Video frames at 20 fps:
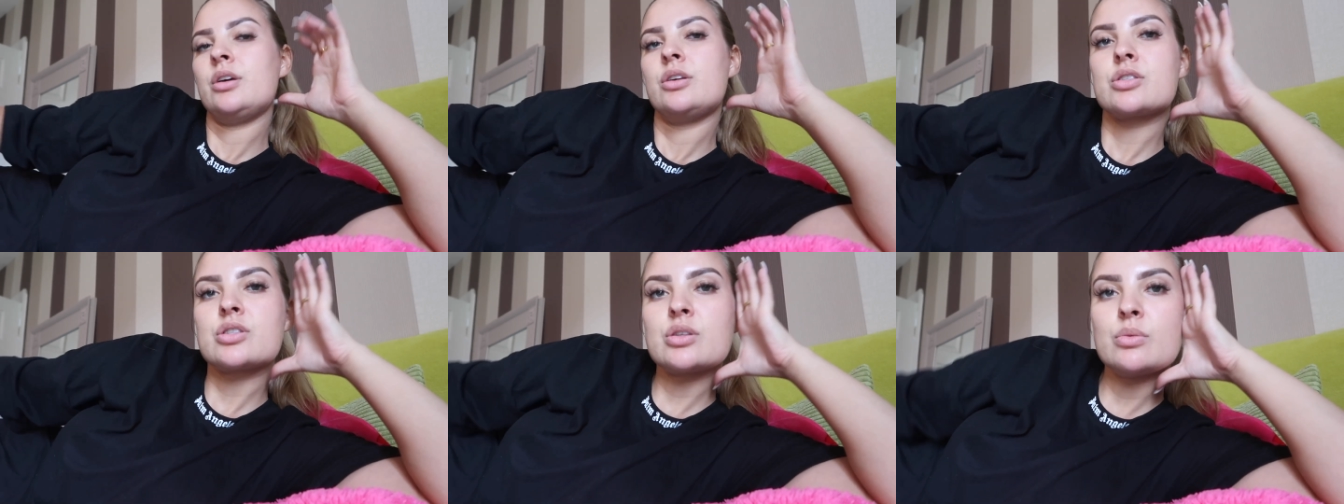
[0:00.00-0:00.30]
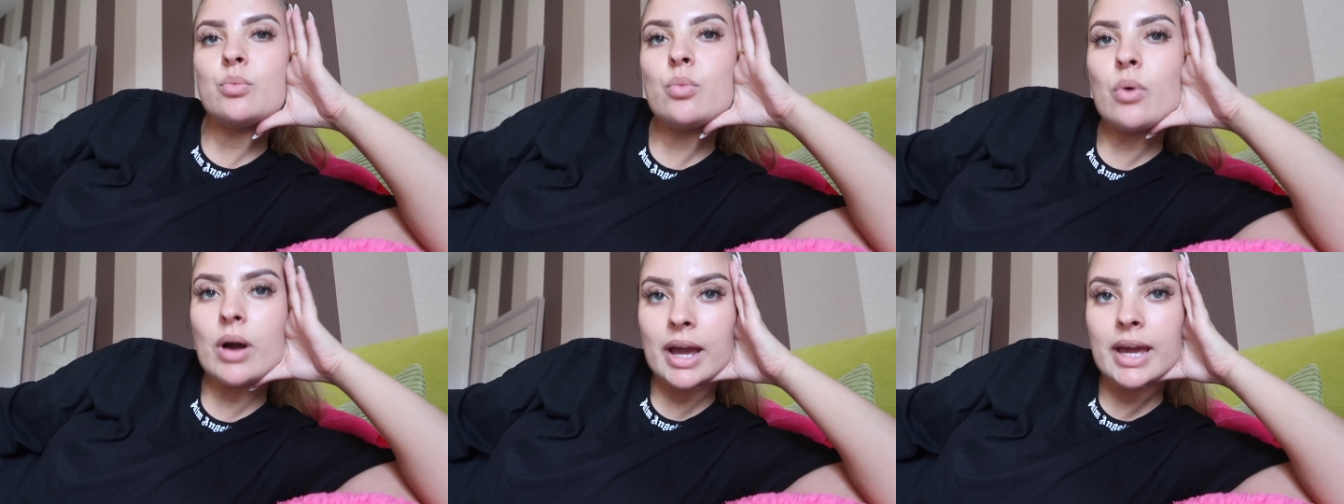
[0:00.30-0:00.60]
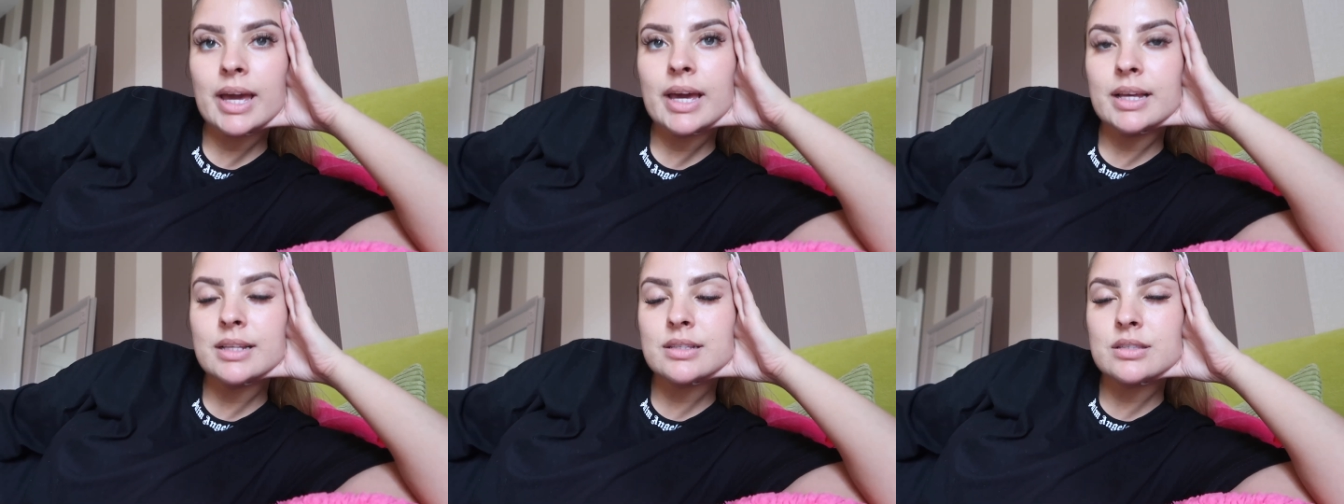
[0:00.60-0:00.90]
some
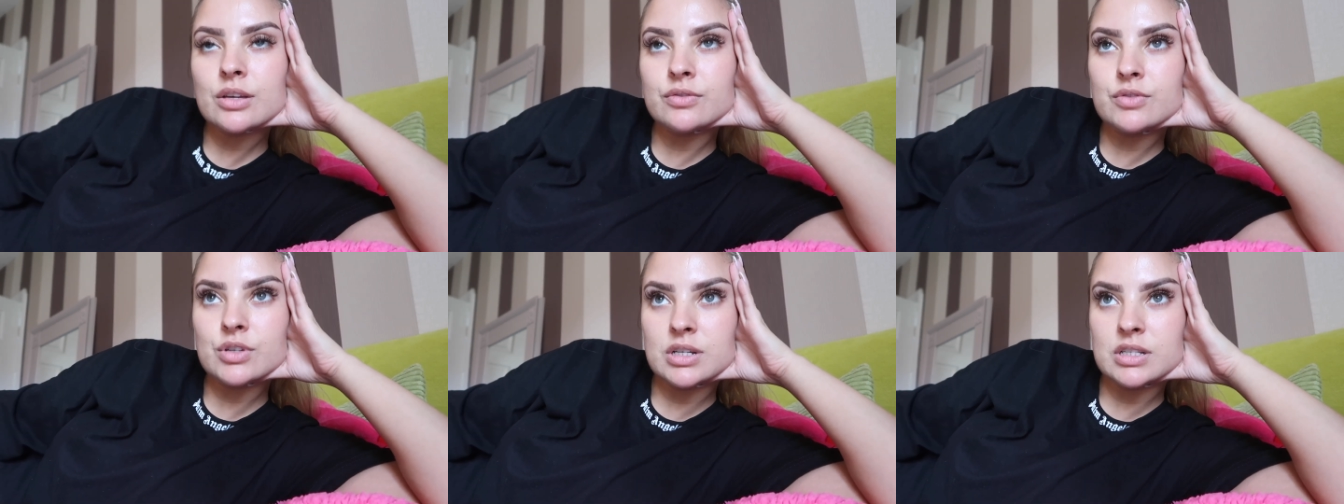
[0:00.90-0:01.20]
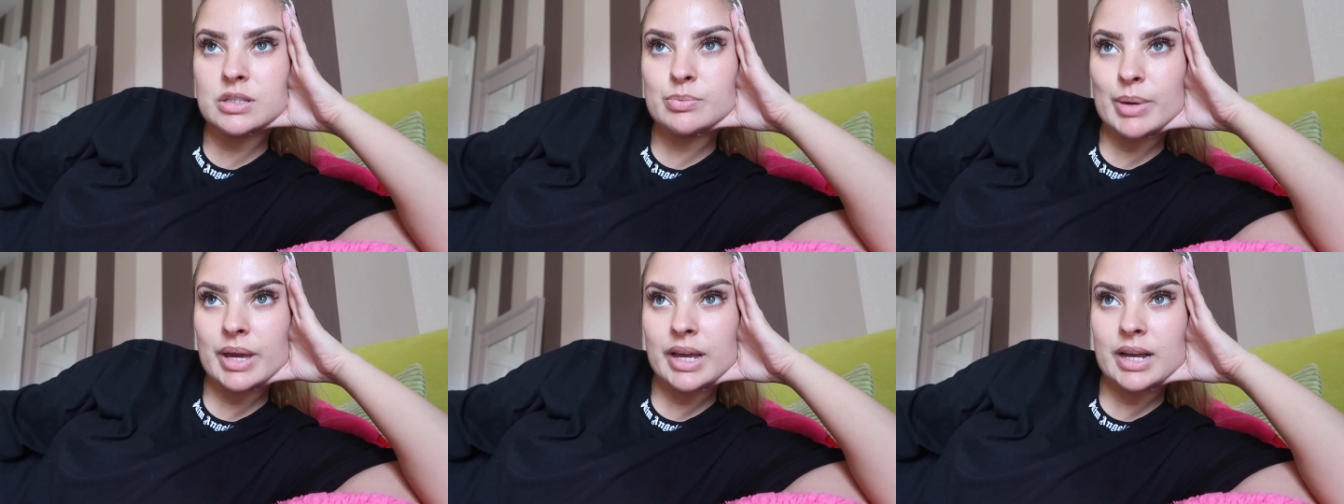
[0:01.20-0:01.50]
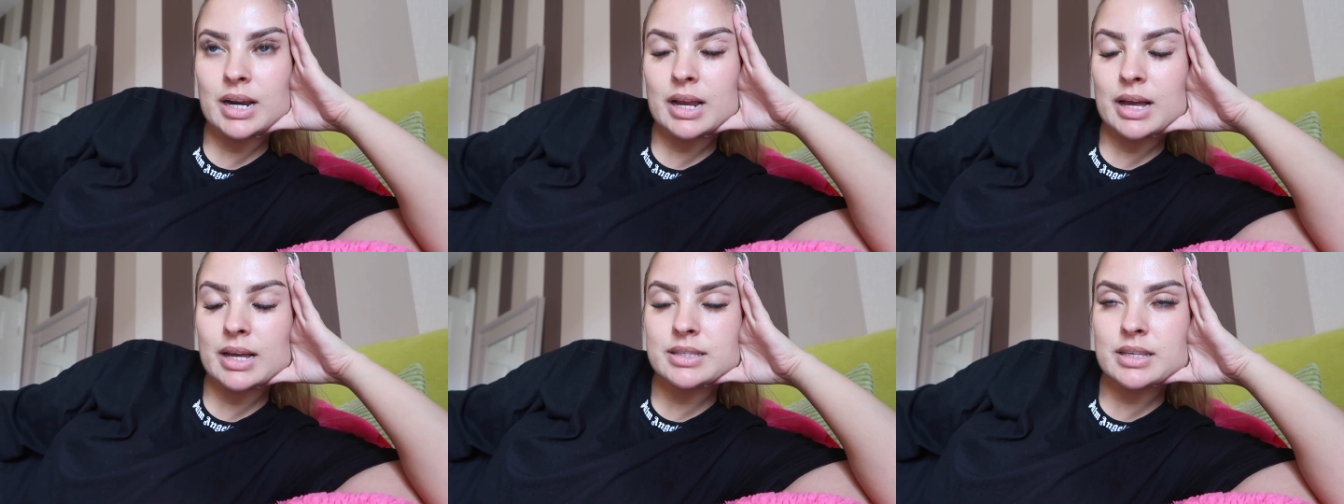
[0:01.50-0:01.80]
weights I've done a spin
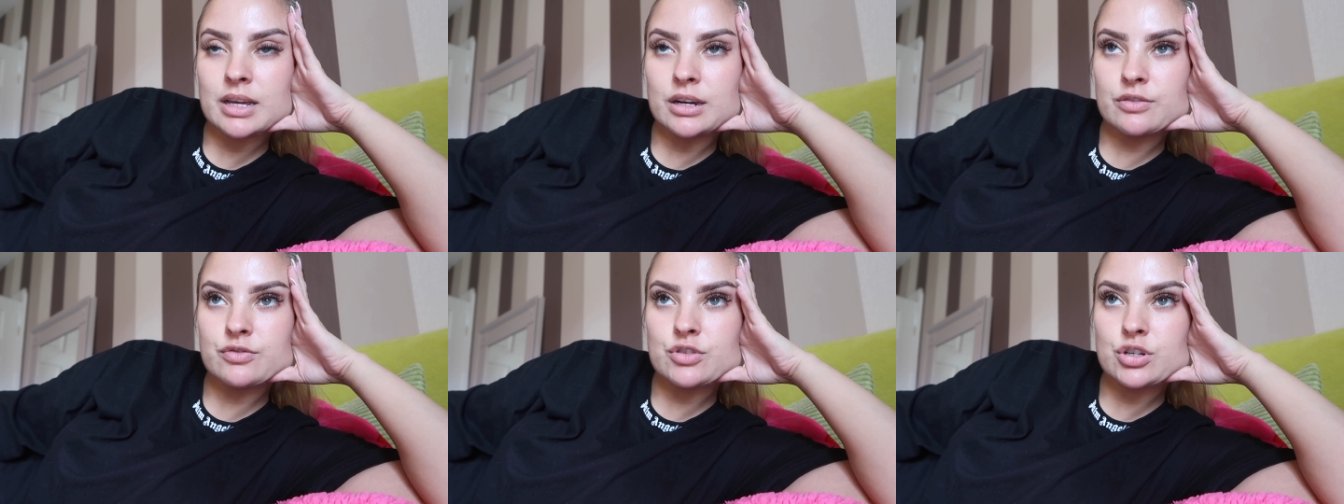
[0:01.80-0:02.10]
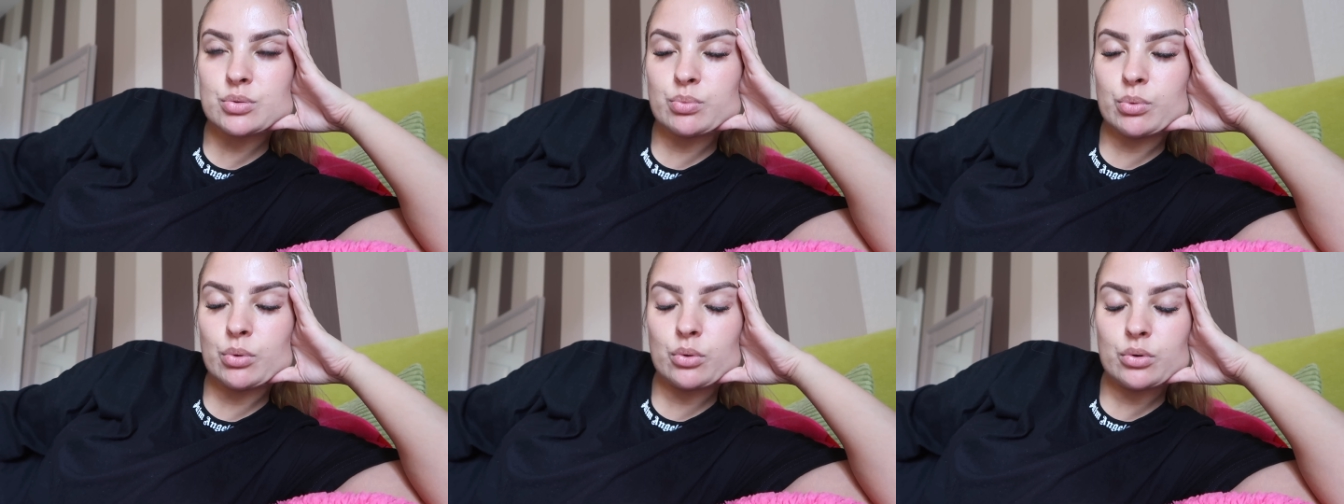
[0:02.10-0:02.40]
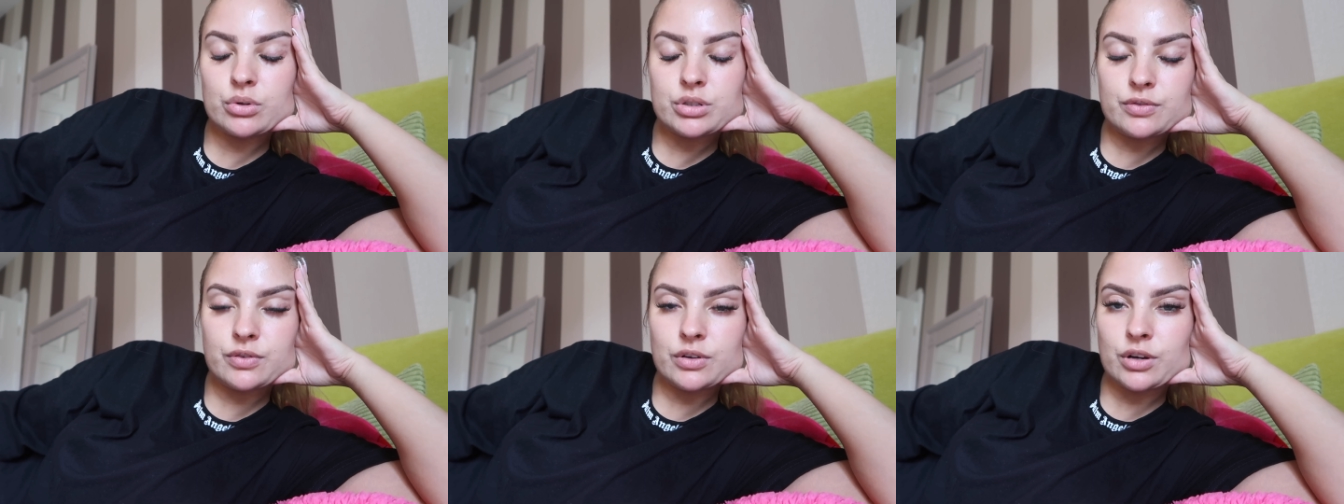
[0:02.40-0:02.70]
class and I've just
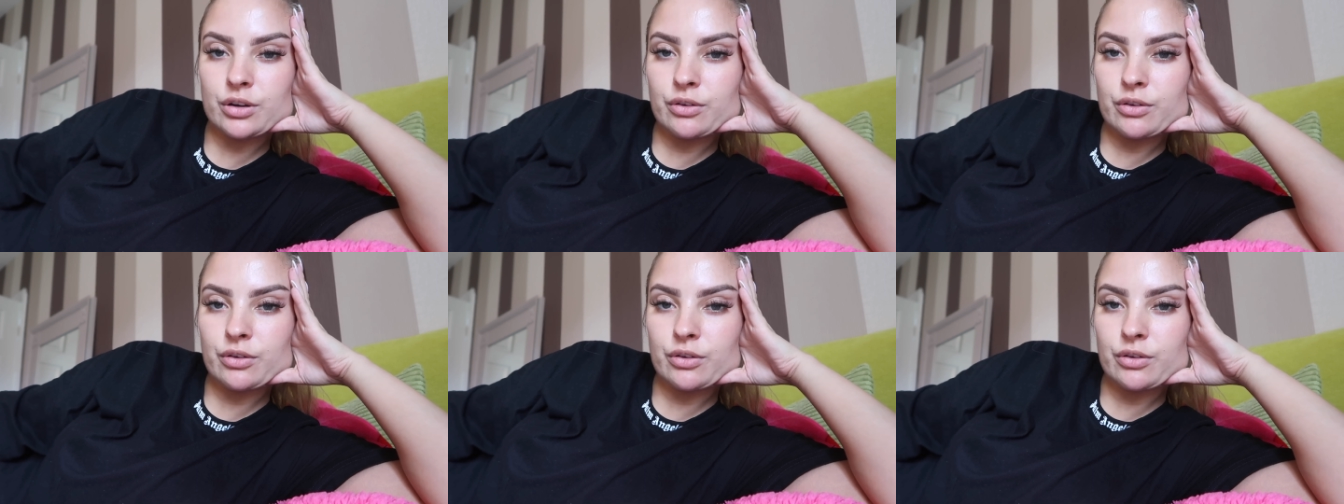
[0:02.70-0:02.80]
walked for